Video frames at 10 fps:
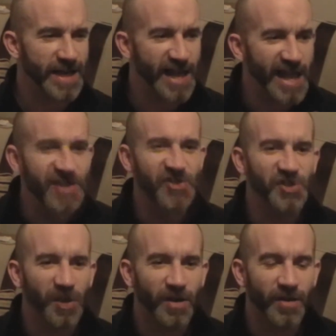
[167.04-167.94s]

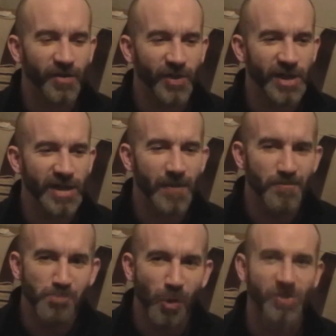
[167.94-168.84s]
is the
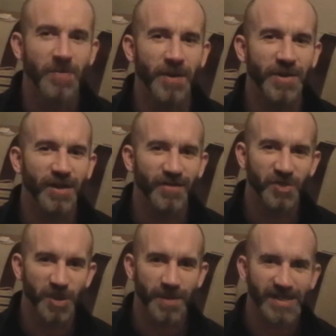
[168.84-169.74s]
embodiment of
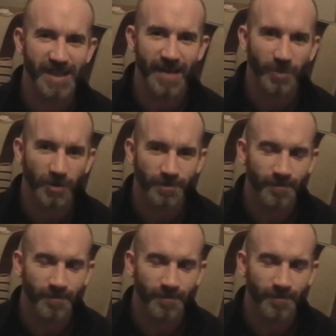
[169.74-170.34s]
Jimmy Savile.